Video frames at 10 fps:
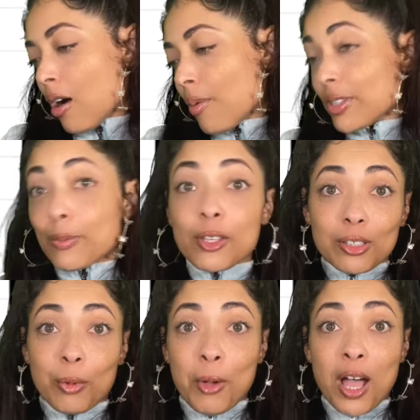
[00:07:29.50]
Especially
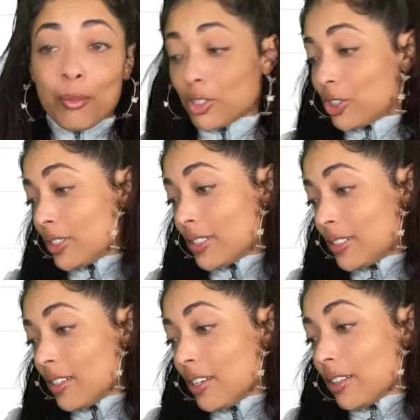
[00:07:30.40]
my mom, because she's
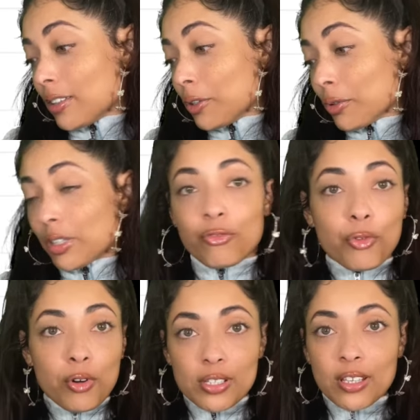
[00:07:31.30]
literally
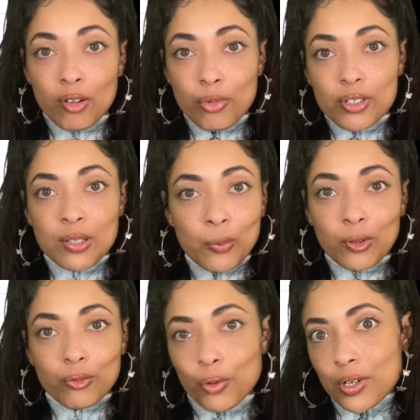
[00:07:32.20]
47%
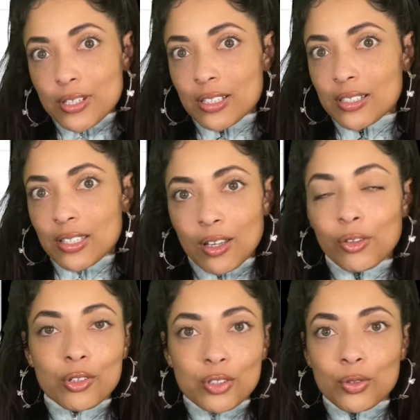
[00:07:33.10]
one, 46% the
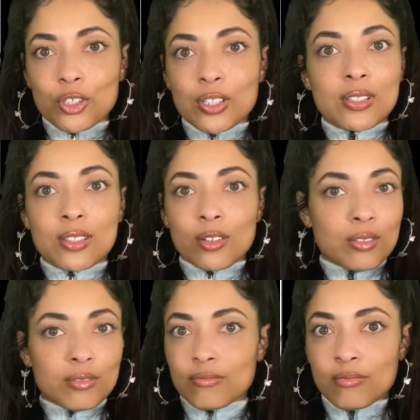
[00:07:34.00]
other, so she's there
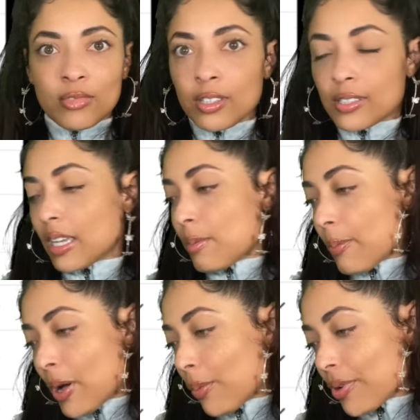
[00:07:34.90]
the same
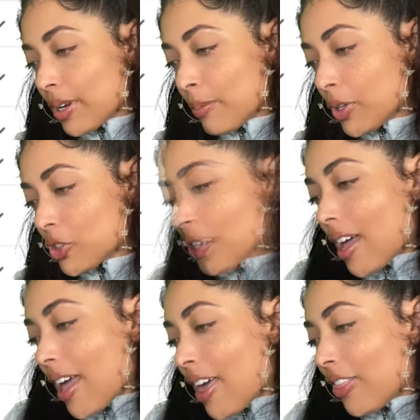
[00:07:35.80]
amount pretty much.
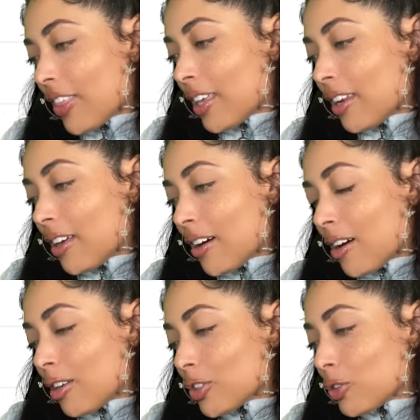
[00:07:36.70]
And
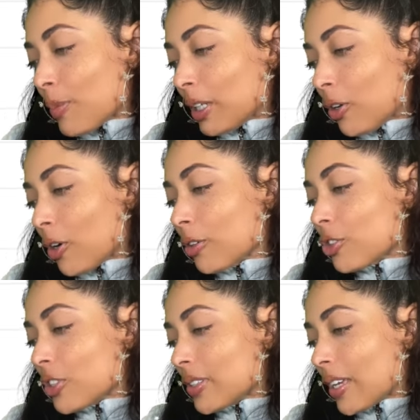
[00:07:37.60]
then so my daughter,
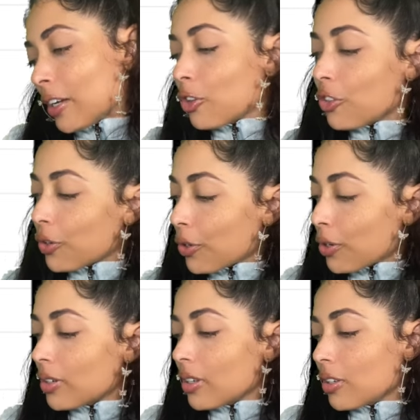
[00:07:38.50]
she's like
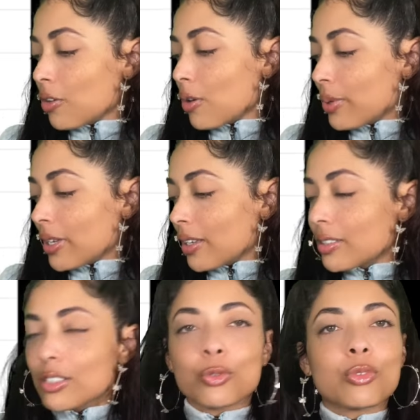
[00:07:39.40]
1/3
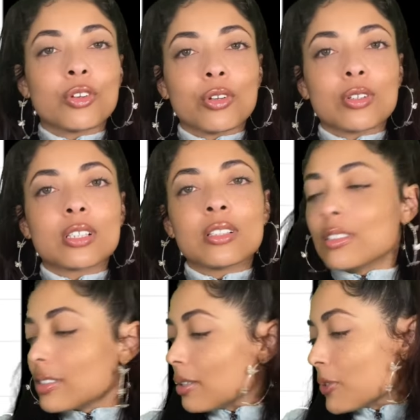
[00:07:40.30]
European, 2/3
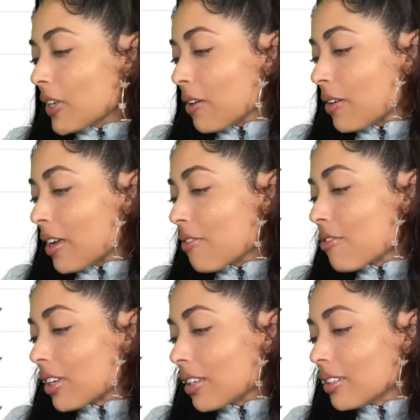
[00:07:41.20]
Sub-Saharan
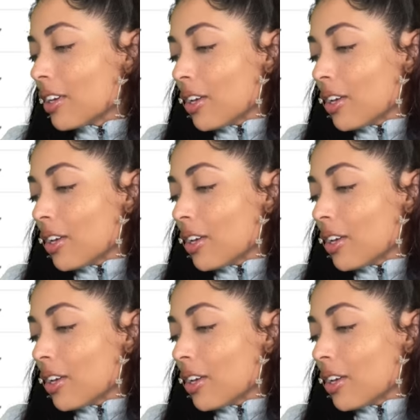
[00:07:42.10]
African.